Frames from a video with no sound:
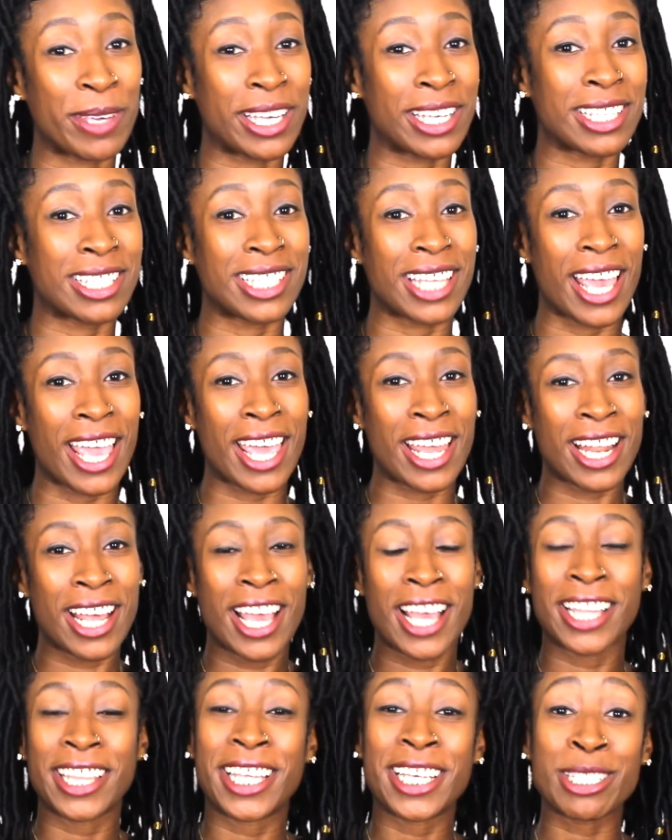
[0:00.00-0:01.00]
being said,
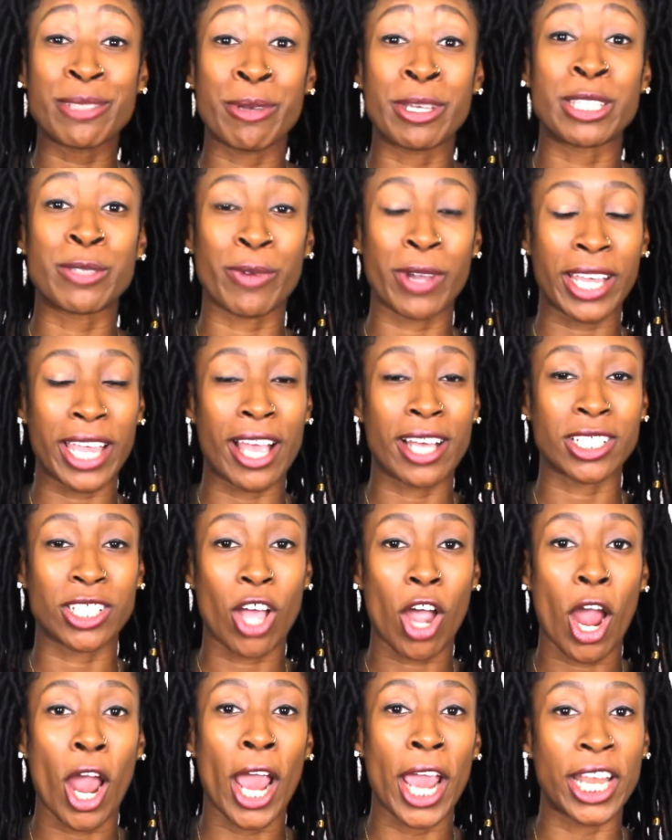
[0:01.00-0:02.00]
this week's workouts
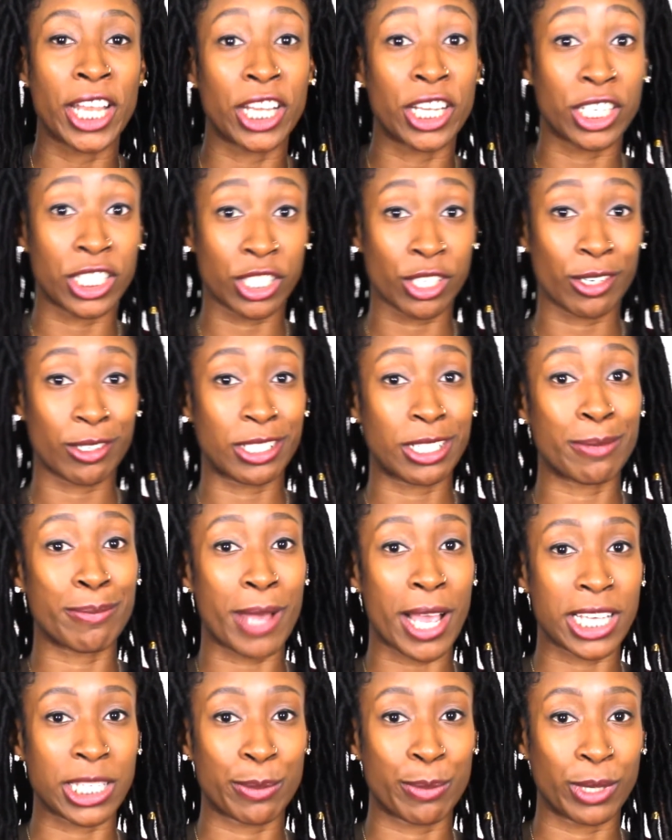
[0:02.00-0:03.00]
are in the description
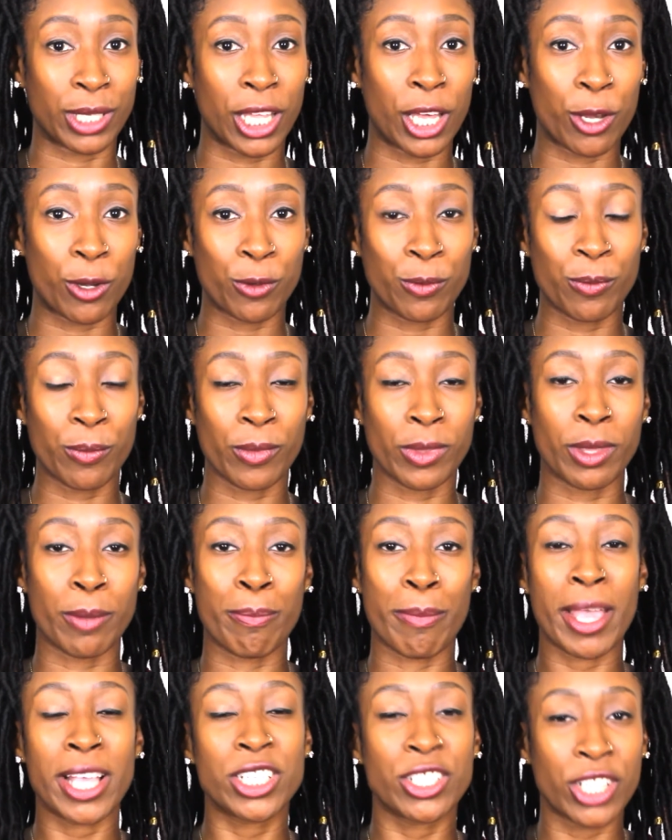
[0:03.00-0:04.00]
box below.
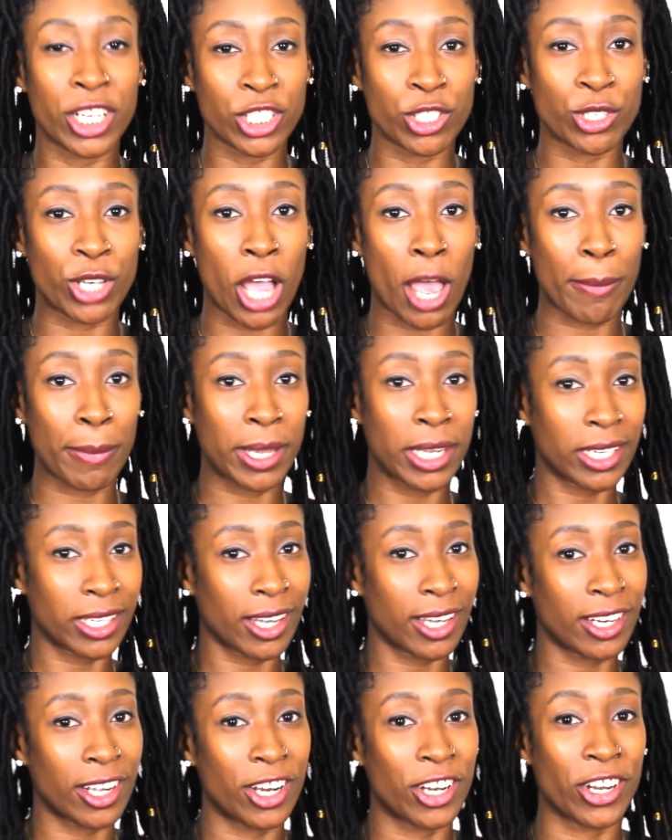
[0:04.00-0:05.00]
Make sure that you comment
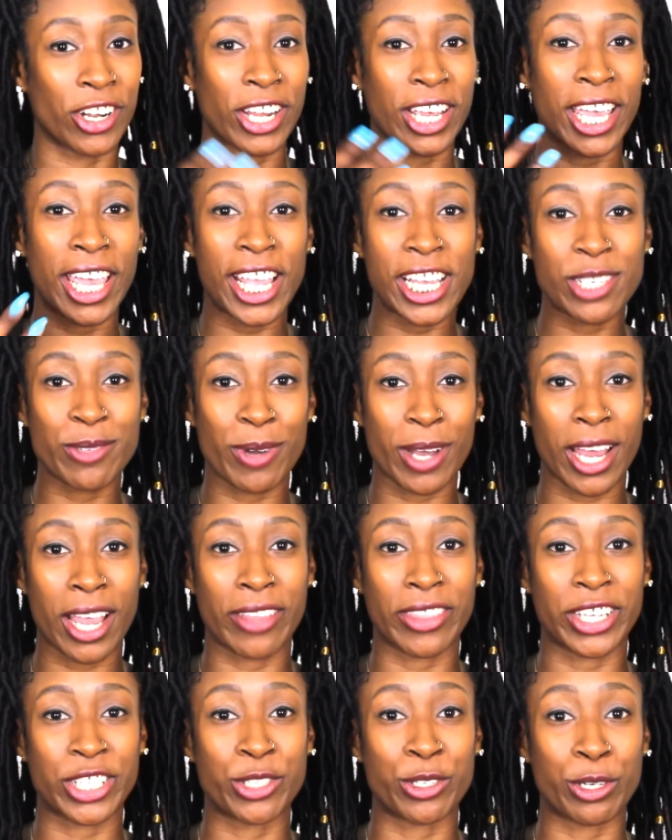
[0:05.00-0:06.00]
down under each
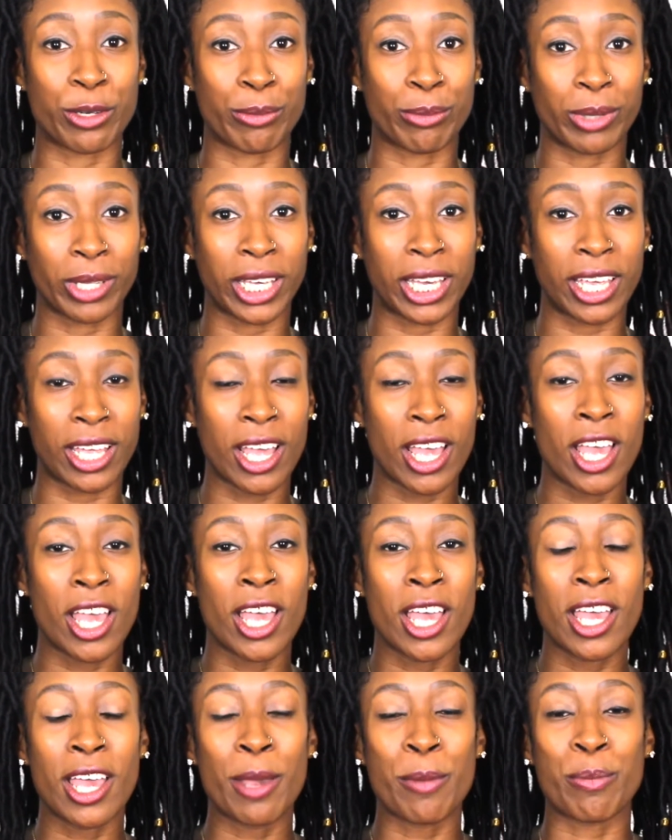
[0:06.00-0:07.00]
workout that you complete
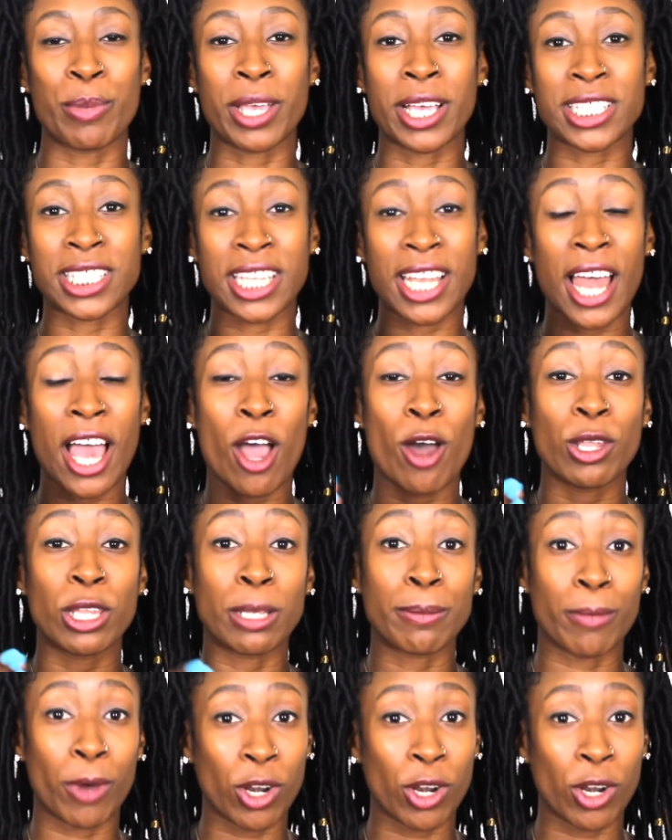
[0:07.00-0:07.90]
because it not only